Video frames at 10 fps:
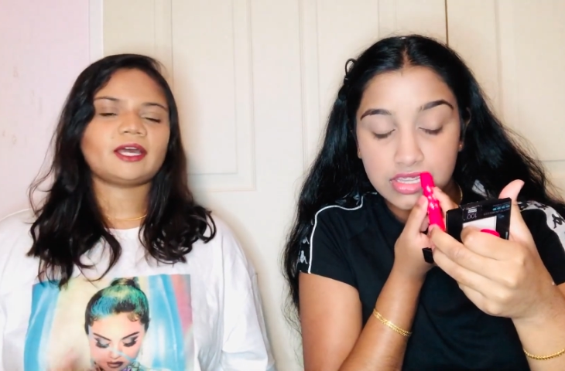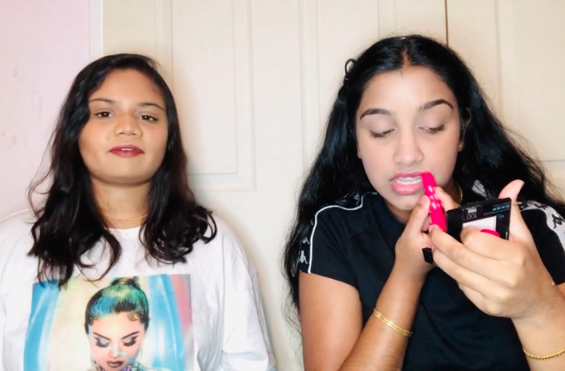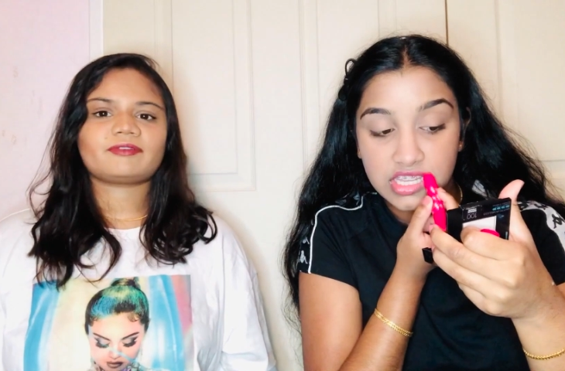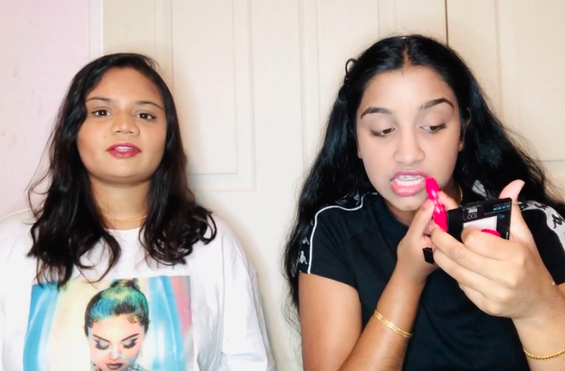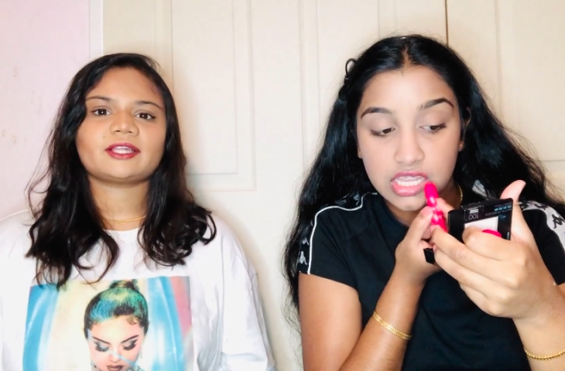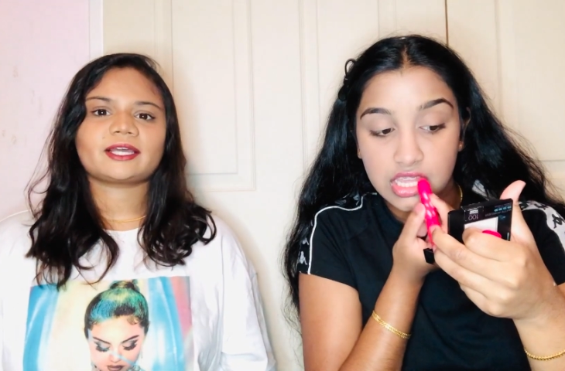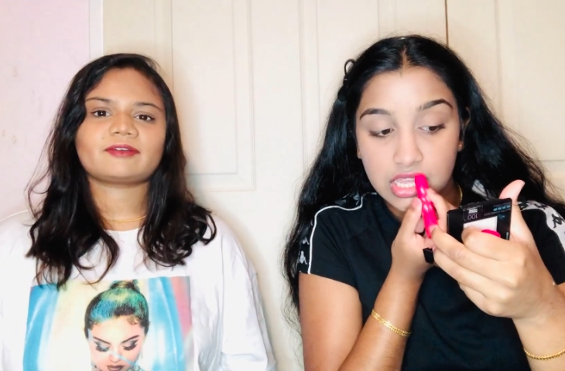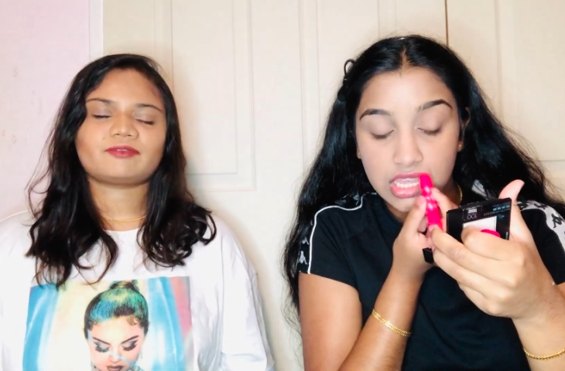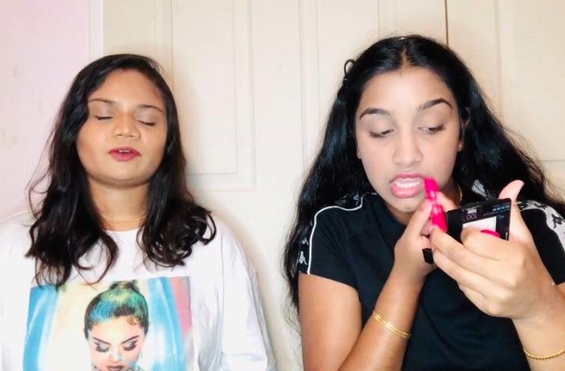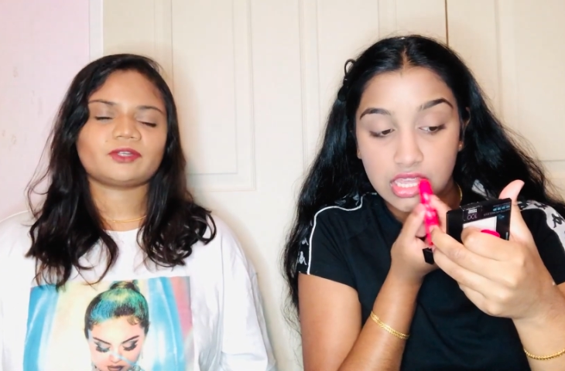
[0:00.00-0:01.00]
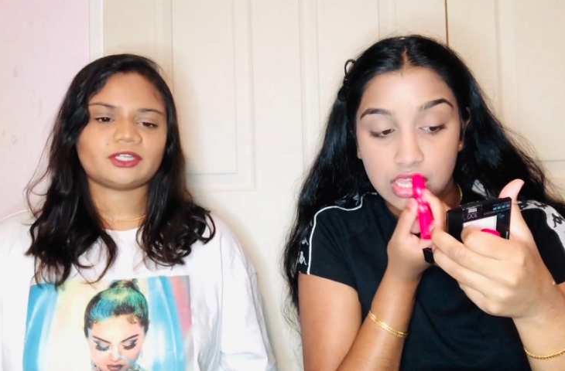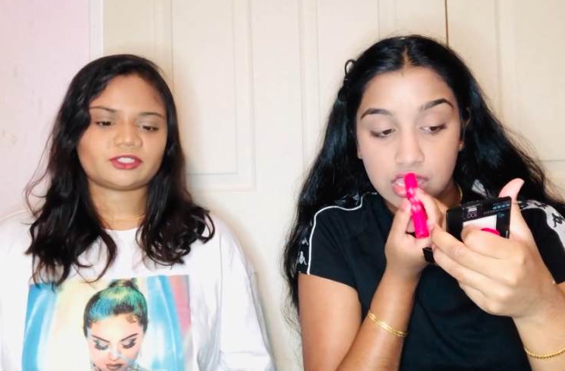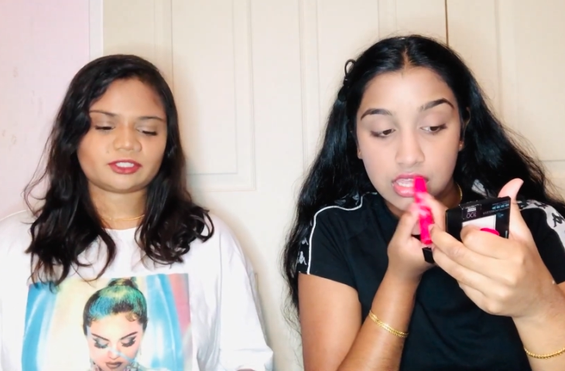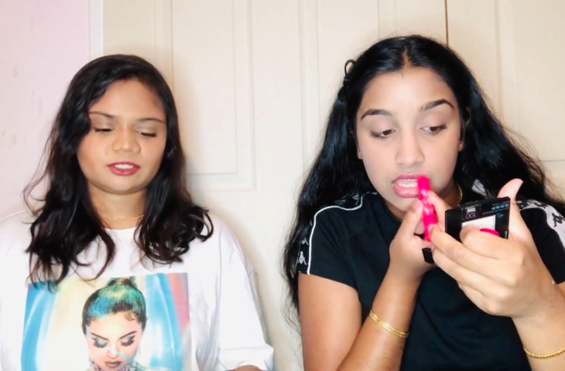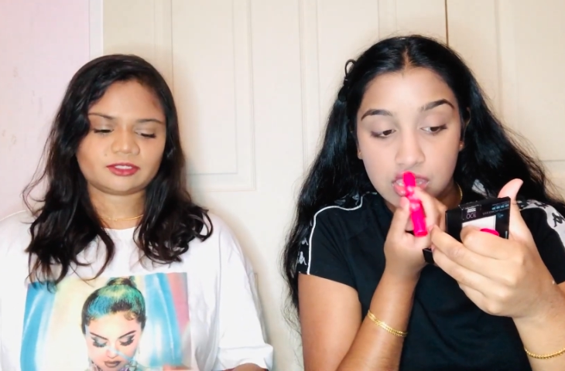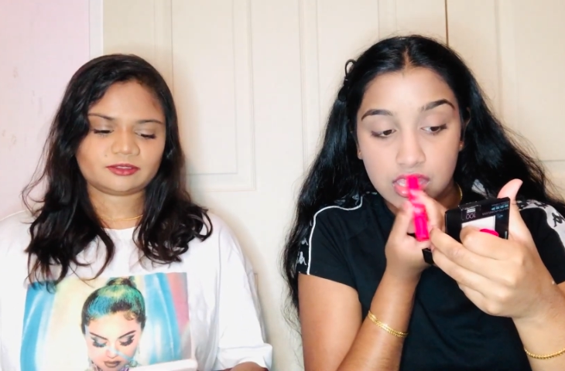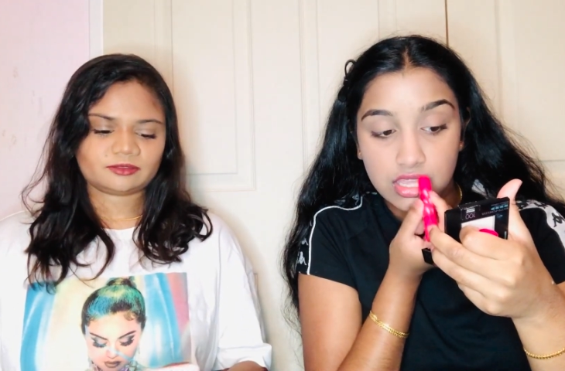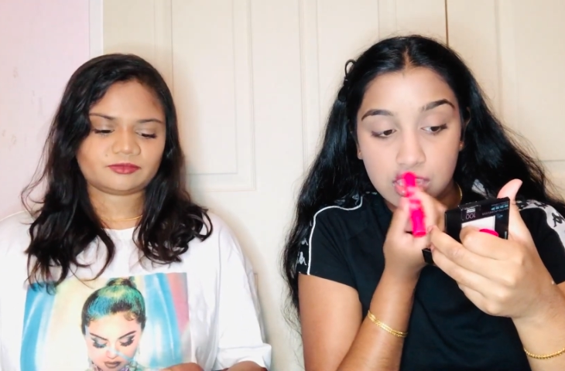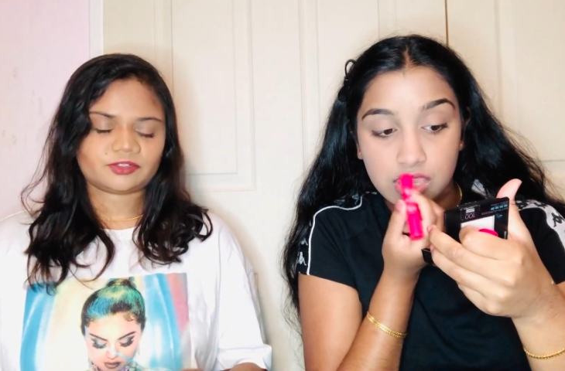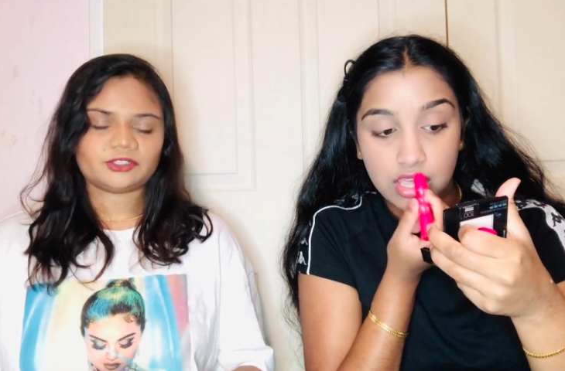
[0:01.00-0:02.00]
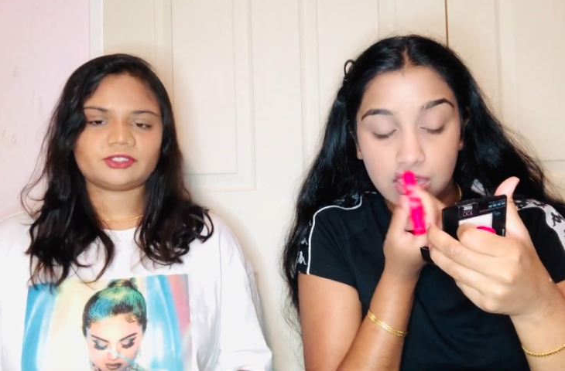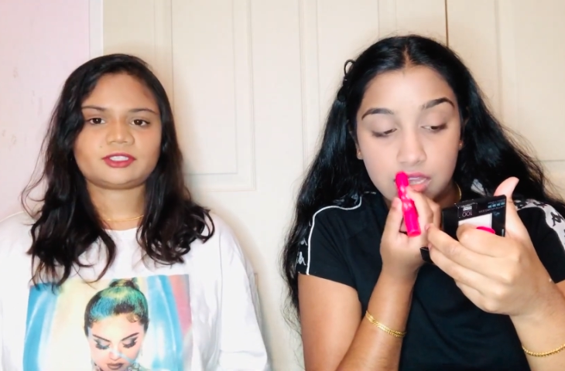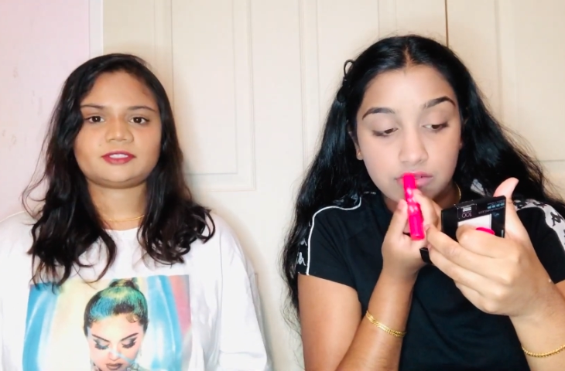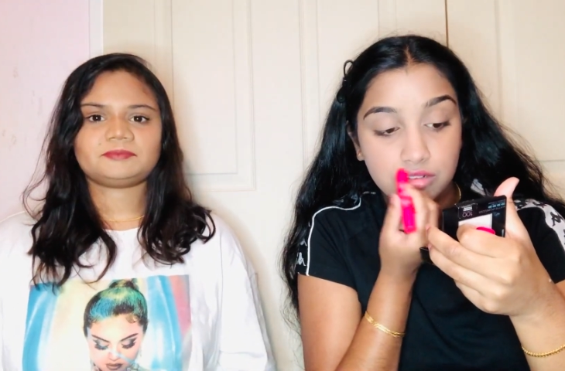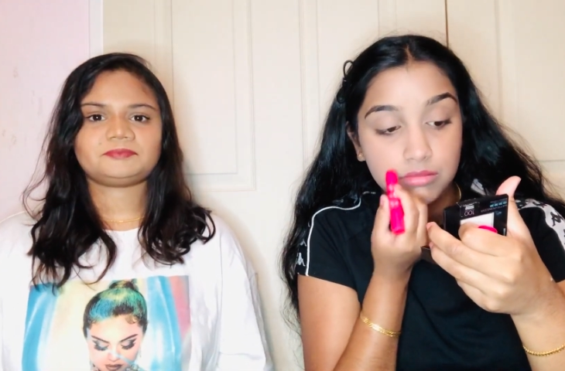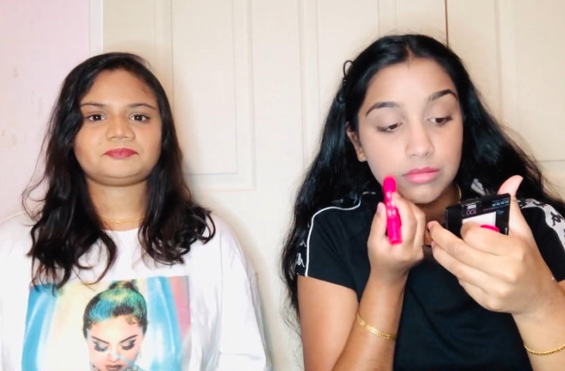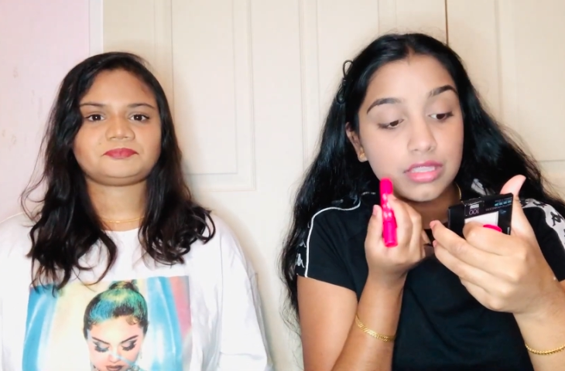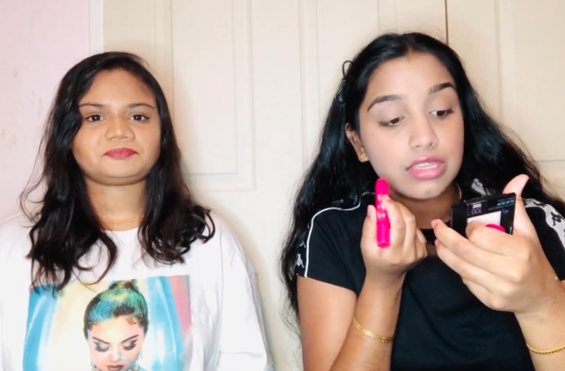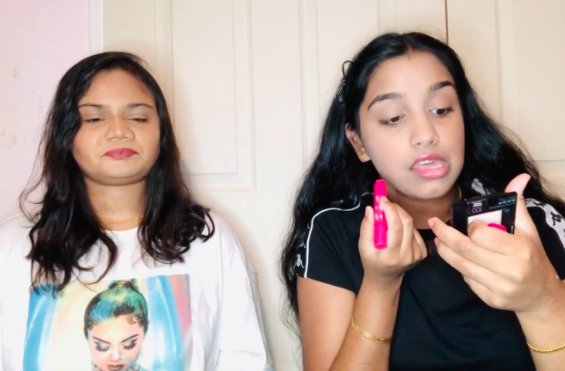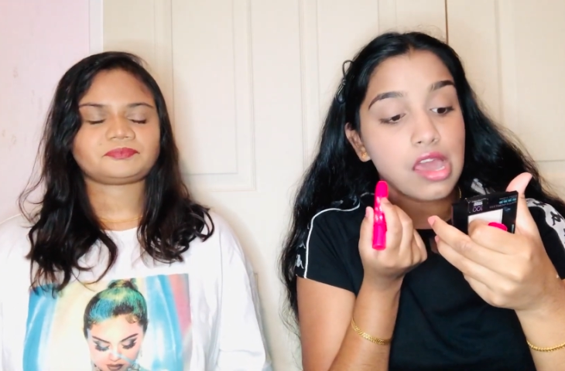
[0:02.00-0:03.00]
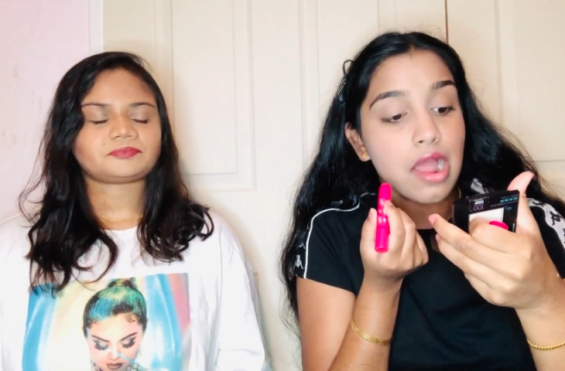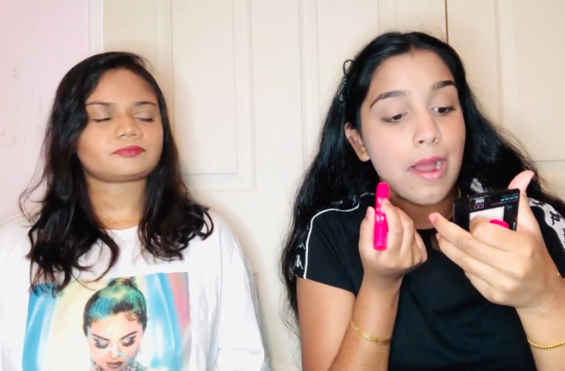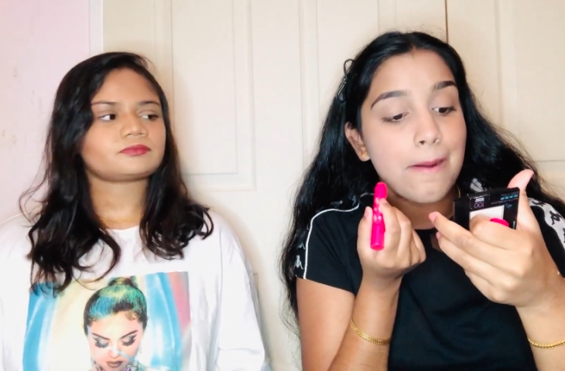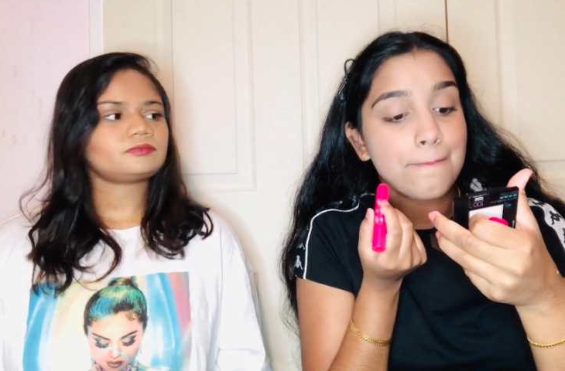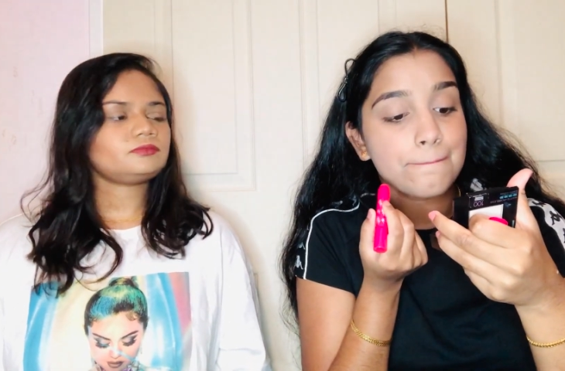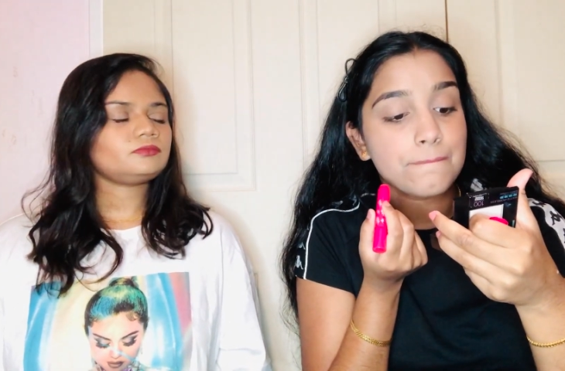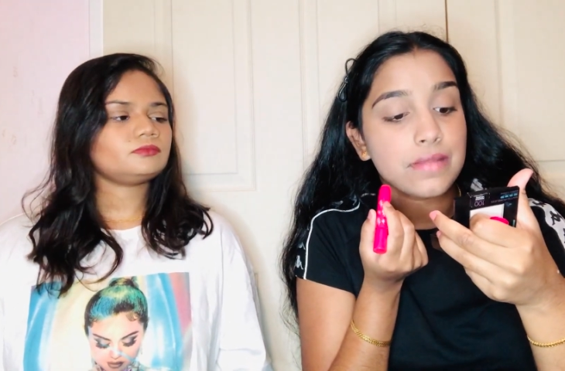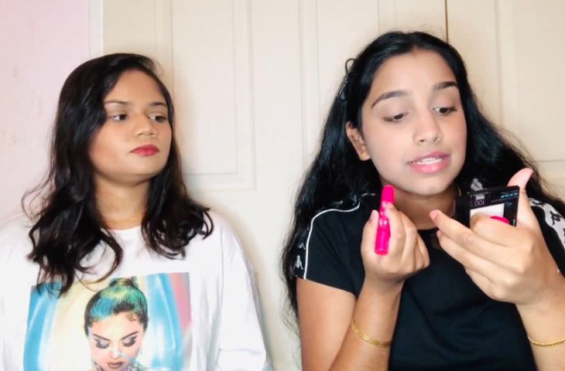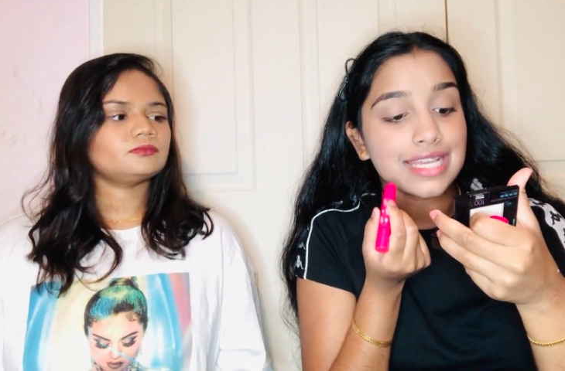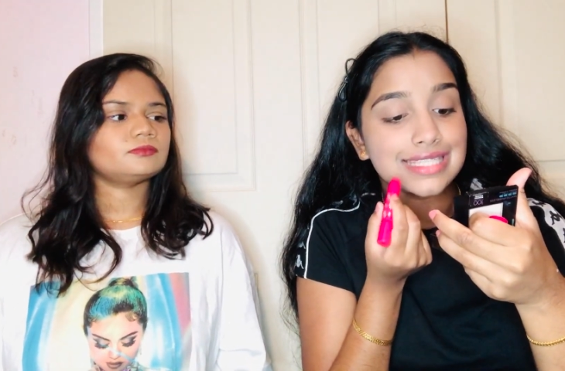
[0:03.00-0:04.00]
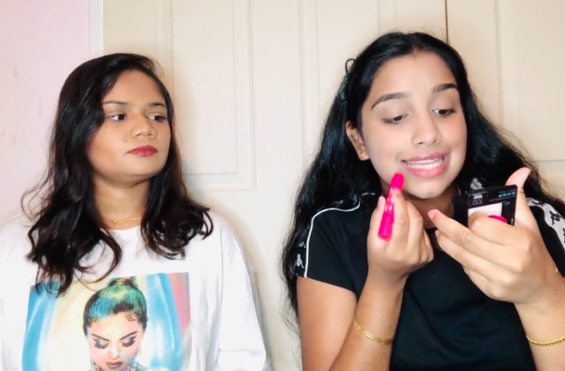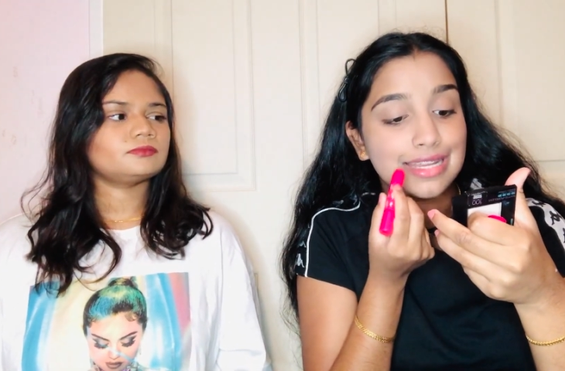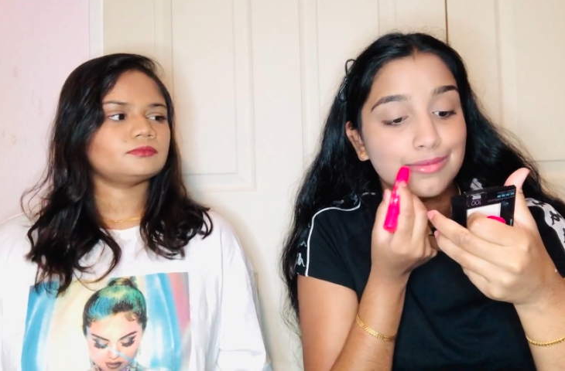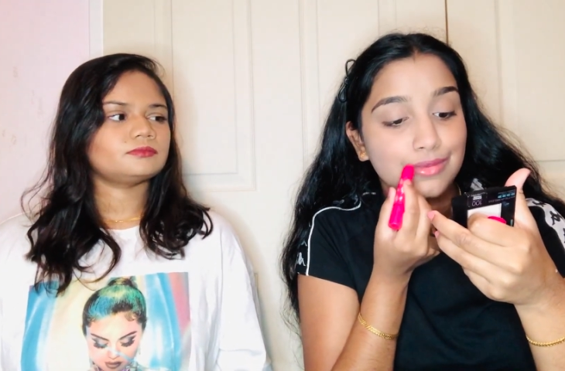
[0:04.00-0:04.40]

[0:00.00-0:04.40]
Speaker 1: I feel like foundation first.
Speaker 2: yeah for me um days that I'm